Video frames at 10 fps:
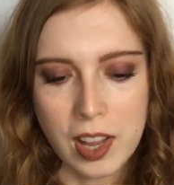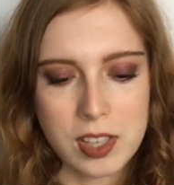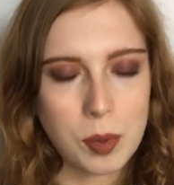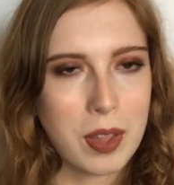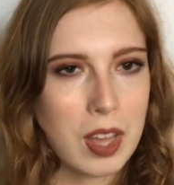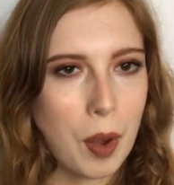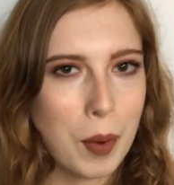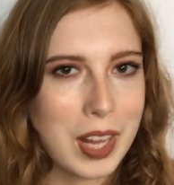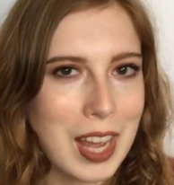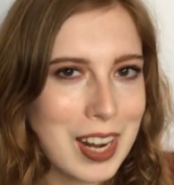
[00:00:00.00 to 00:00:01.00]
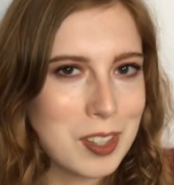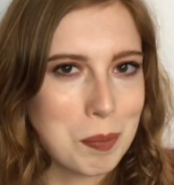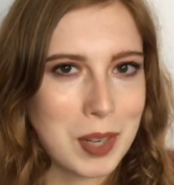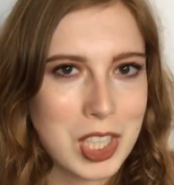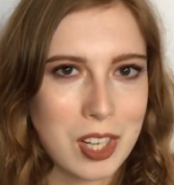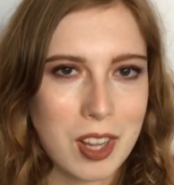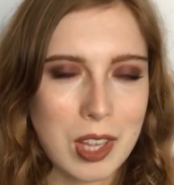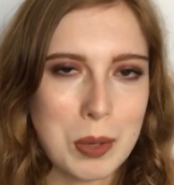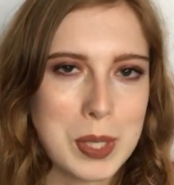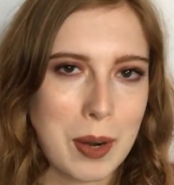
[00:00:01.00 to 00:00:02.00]
So I think I want to get as much
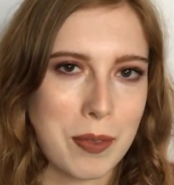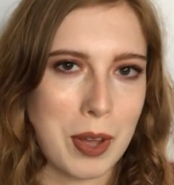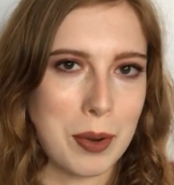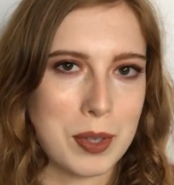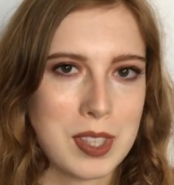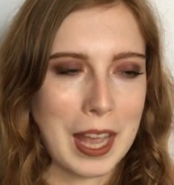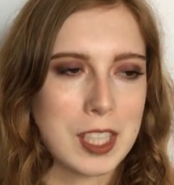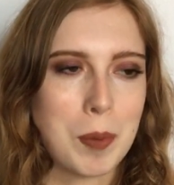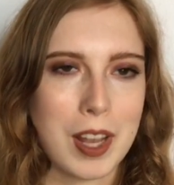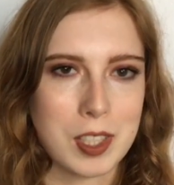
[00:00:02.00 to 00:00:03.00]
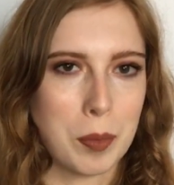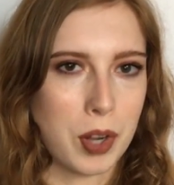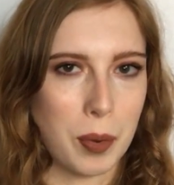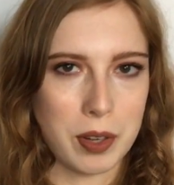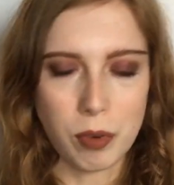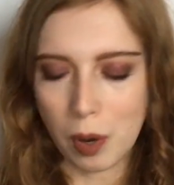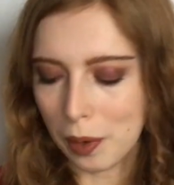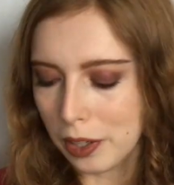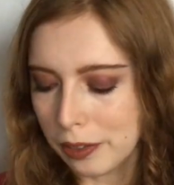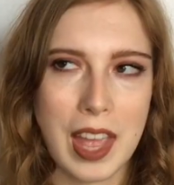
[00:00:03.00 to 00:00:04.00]
use out of those as possible going
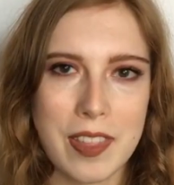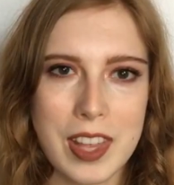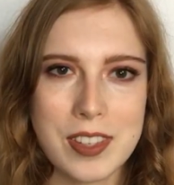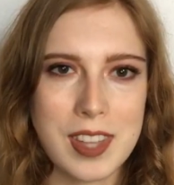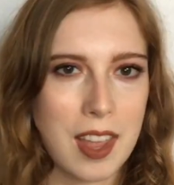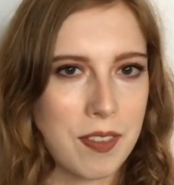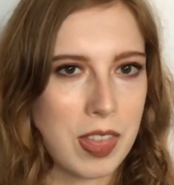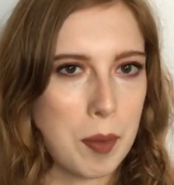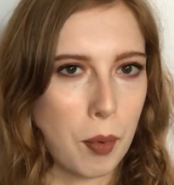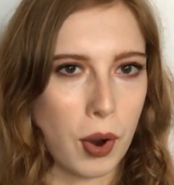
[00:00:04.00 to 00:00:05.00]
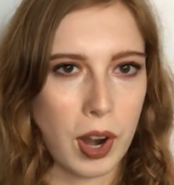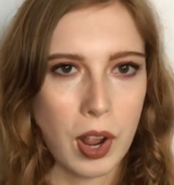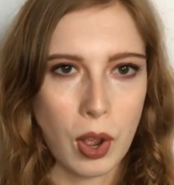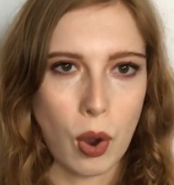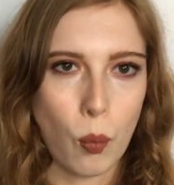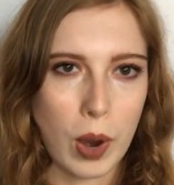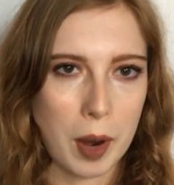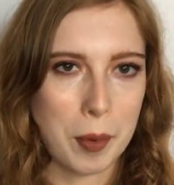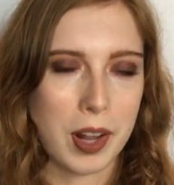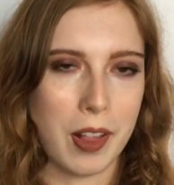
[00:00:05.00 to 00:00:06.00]
forward, and then save the more
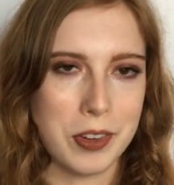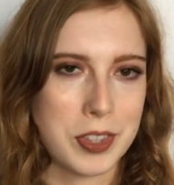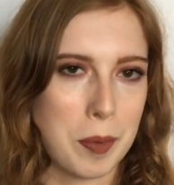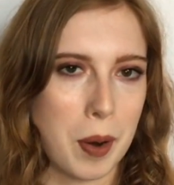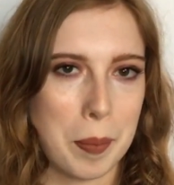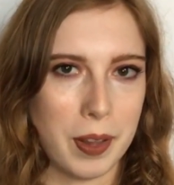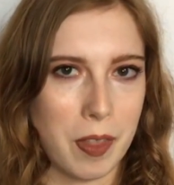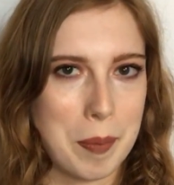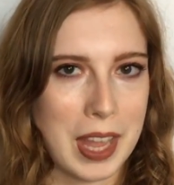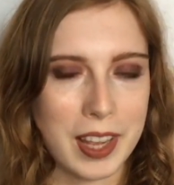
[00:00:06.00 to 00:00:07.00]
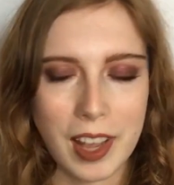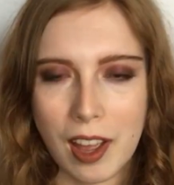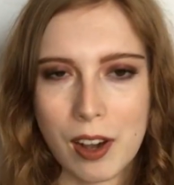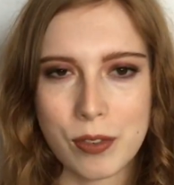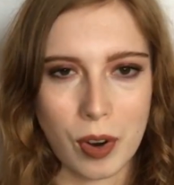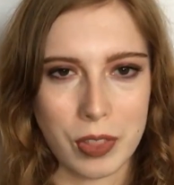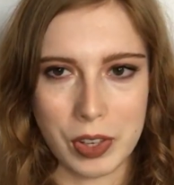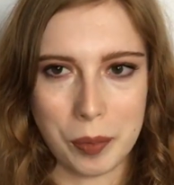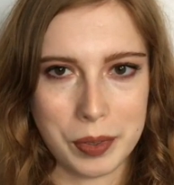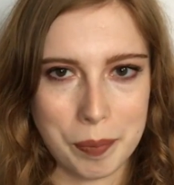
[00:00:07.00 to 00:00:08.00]
wearable colors, the purple and the pink, for a
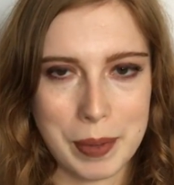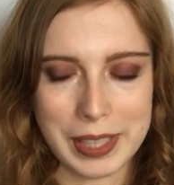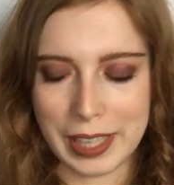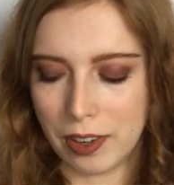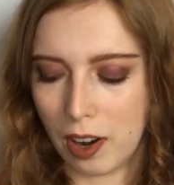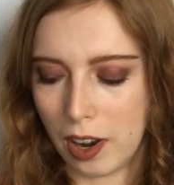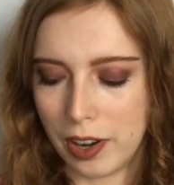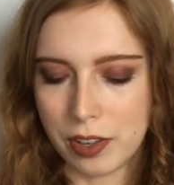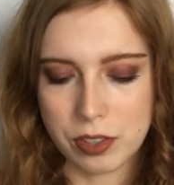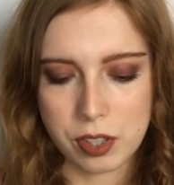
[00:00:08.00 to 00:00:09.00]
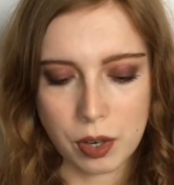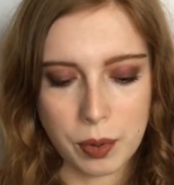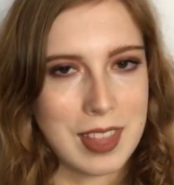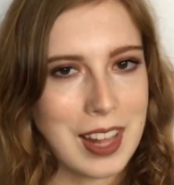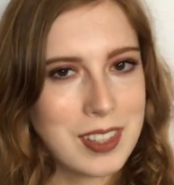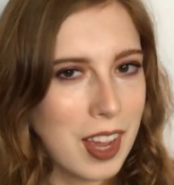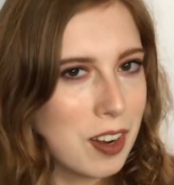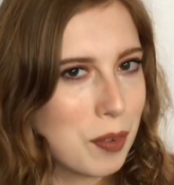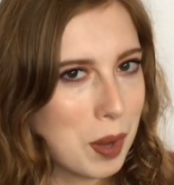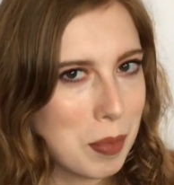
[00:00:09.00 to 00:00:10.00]
little bit later on. So that's kind
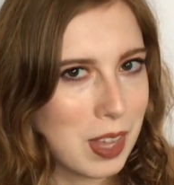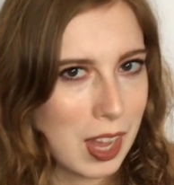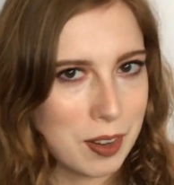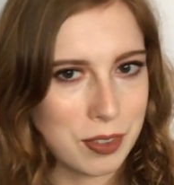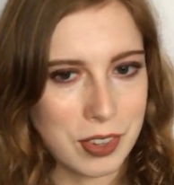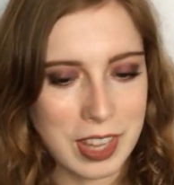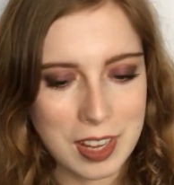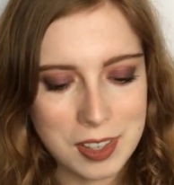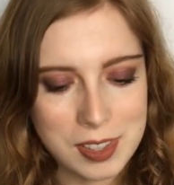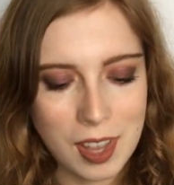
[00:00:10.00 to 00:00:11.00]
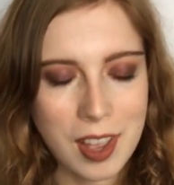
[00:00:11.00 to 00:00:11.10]
of what I'm thinking for these.